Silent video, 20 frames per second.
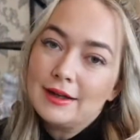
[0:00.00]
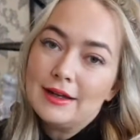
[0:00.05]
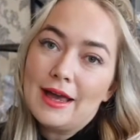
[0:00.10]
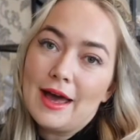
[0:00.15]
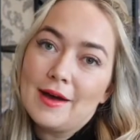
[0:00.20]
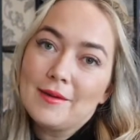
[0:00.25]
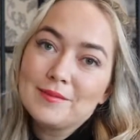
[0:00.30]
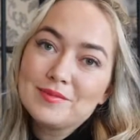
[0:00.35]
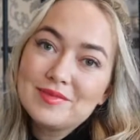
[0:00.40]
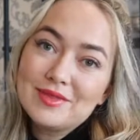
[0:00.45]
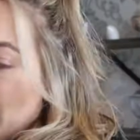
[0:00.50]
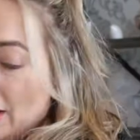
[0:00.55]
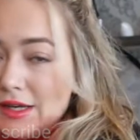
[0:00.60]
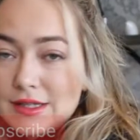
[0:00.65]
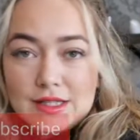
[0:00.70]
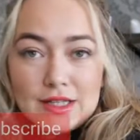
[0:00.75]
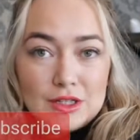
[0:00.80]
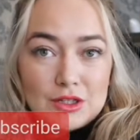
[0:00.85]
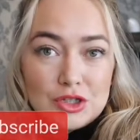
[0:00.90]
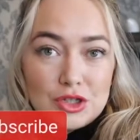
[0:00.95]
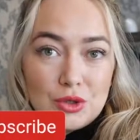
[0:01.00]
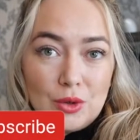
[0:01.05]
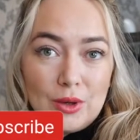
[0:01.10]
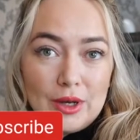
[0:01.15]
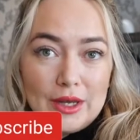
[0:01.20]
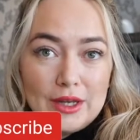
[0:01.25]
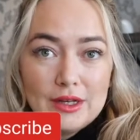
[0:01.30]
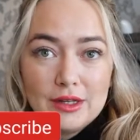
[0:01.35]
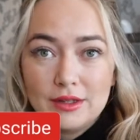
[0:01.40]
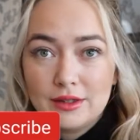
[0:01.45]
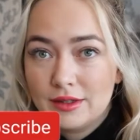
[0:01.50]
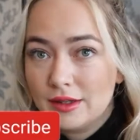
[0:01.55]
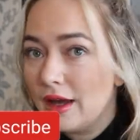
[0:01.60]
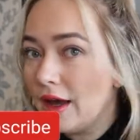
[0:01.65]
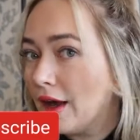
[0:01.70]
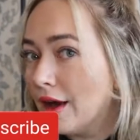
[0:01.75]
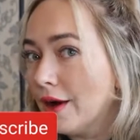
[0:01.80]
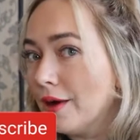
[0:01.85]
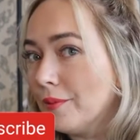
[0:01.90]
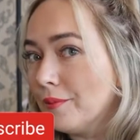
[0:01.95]
Yeah, you guys enjoyed.
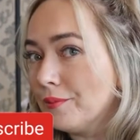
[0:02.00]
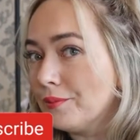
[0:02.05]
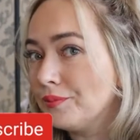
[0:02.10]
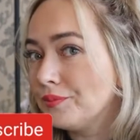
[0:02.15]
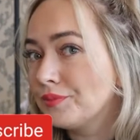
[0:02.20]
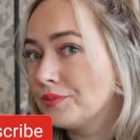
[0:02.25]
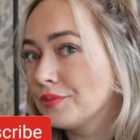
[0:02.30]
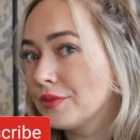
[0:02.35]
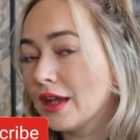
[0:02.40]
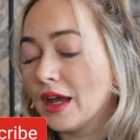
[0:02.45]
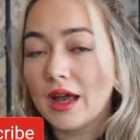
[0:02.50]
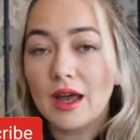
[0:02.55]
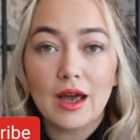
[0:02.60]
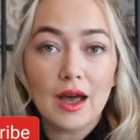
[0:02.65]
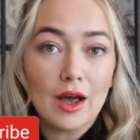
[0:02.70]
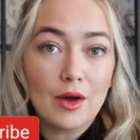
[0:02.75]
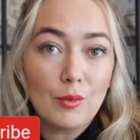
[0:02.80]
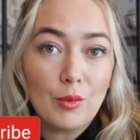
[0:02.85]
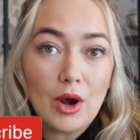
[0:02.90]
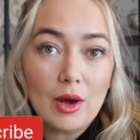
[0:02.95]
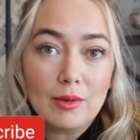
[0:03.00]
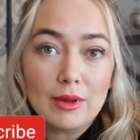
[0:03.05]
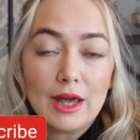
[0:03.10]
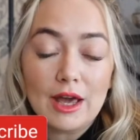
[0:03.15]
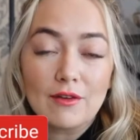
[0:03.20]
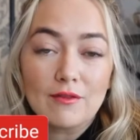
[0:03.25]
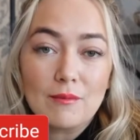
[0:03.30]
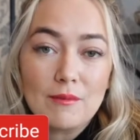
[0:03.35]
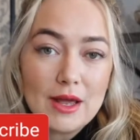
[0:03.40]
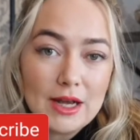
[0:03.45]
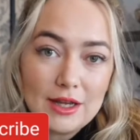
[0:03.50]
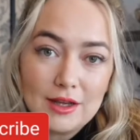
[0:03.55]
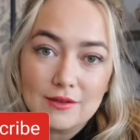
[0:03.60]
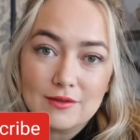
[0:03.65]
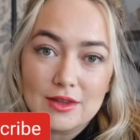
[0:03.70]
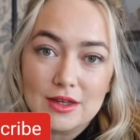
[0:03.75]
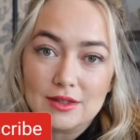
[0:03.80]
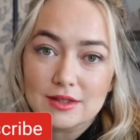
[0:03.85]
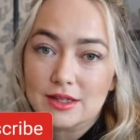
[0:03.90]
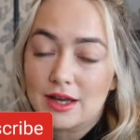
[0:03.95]
I'll probably have many
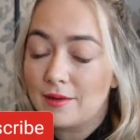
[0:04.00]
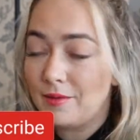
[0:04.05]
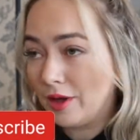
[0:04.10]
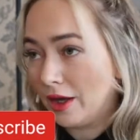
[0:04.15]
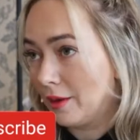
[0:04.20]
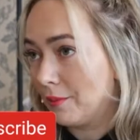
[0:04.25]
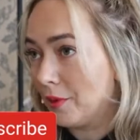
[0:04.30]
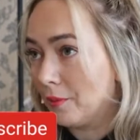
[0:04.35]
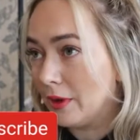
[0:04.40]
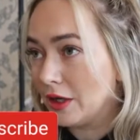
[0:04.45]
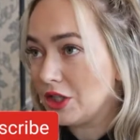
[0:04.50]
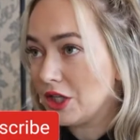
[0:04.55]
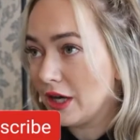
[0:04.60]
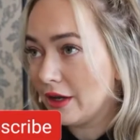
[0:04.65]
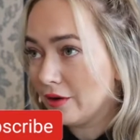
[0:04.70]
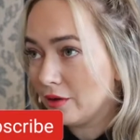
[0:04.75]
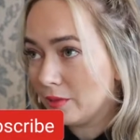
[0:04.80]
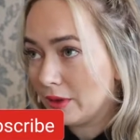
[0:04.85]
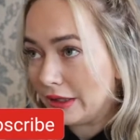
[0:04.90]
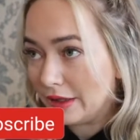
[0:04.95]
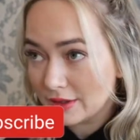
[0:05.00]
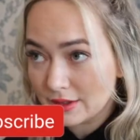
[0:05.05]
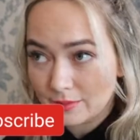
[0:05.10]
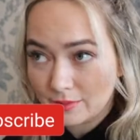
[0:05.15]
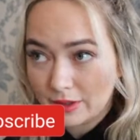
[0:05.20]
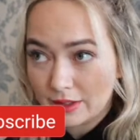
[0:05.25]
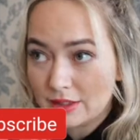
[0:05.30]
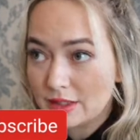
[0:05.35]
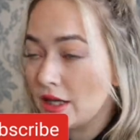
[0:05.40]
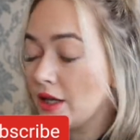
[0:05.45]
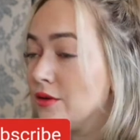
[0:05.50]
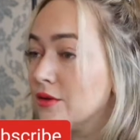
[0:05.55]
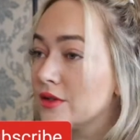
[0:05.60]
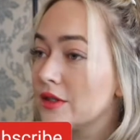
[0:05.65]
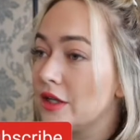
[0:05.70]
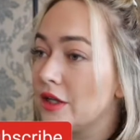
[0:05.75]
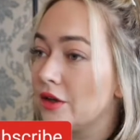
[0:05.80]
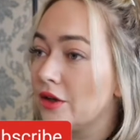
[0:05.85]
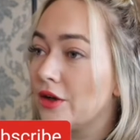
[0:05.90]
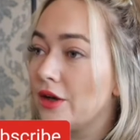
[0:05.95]
of these coming up on my channel because I'm
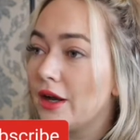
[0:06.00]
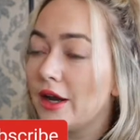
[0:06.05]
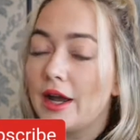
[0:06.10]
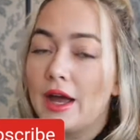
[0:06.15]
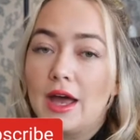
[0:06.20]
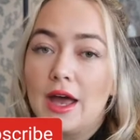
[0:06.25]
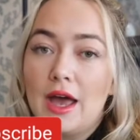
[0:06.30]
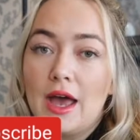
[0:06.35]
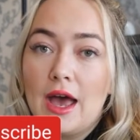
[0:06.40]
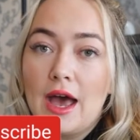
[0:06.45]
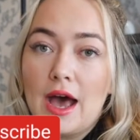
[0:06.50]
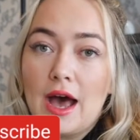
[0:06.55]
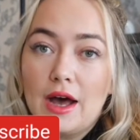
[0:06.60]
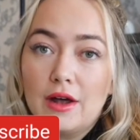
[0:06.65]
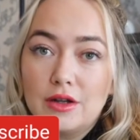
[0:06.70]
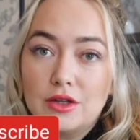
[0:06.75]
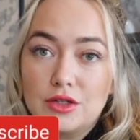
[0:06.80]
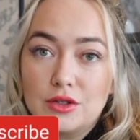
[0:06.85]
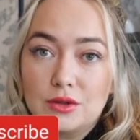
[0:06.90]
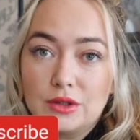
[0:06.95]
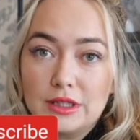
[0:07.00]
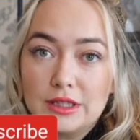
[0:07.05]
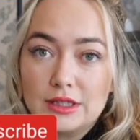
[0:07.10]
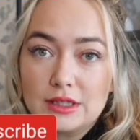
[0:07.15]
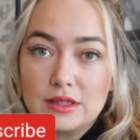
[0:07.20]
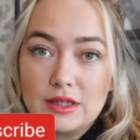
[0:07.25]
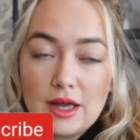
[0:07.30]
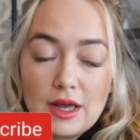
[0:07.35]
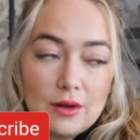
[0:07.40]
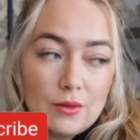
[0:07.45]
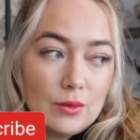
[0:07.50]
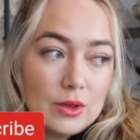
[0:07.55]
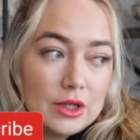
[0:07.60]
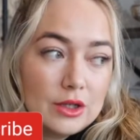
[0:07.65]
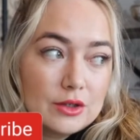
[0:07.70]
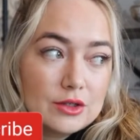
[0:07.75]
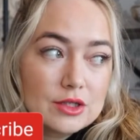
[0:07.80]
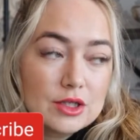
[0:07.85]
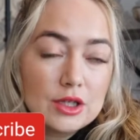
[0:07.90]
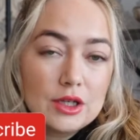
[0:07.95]
continuously learning how to do this and what
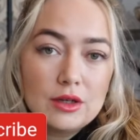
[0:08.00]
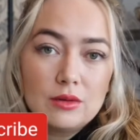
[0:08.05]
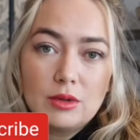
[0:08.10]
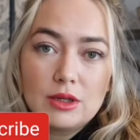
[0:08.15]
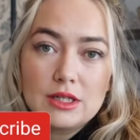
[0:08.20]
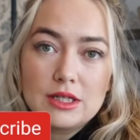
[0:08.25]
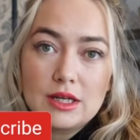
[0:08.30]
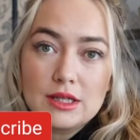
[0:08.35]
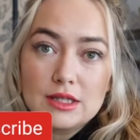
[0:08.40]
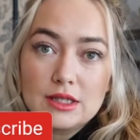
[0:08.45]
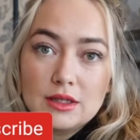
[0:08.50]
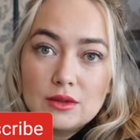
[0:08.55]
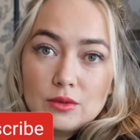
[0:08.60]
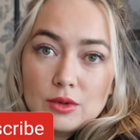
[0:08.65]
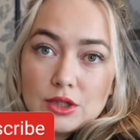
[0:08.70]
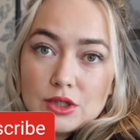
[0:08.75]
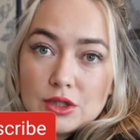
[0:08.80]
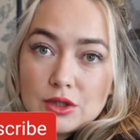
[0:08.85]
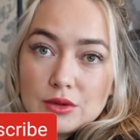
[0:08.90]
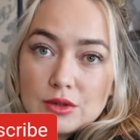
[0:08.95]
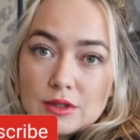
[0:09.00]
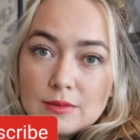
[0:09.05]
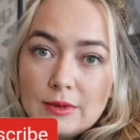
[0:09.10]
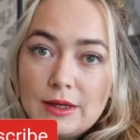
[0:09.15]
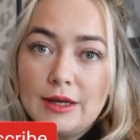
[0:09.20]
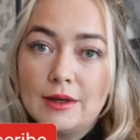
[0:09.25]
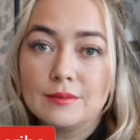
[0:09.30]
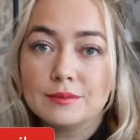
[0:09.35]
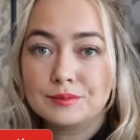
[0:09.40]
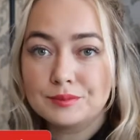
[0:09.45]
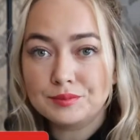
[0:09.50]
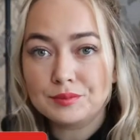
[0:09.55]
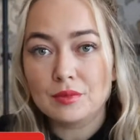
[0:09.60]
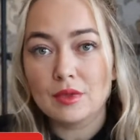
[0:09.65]
looks good, what doesn't, what suits me.